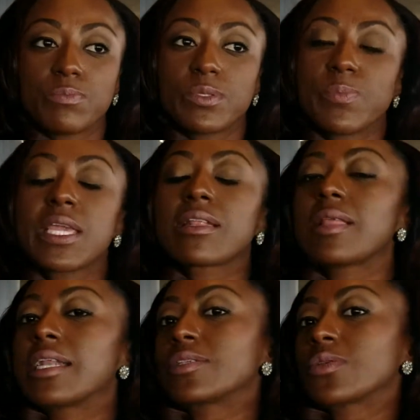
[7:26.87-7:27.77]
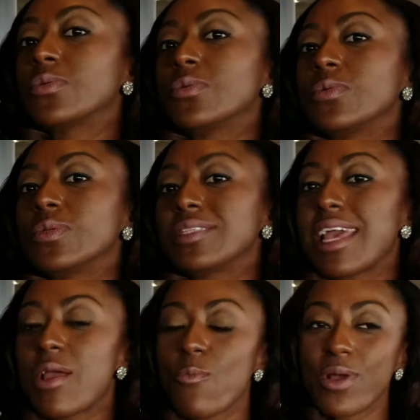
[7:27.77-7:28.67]
speak at a lot of schools,
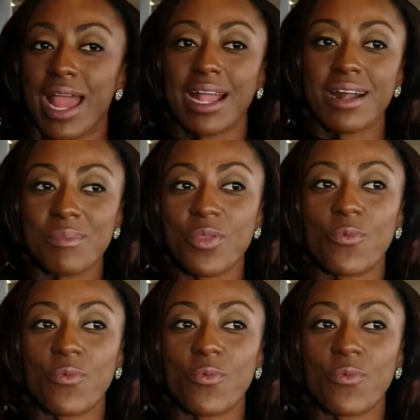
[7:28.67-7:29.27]
and when I come in the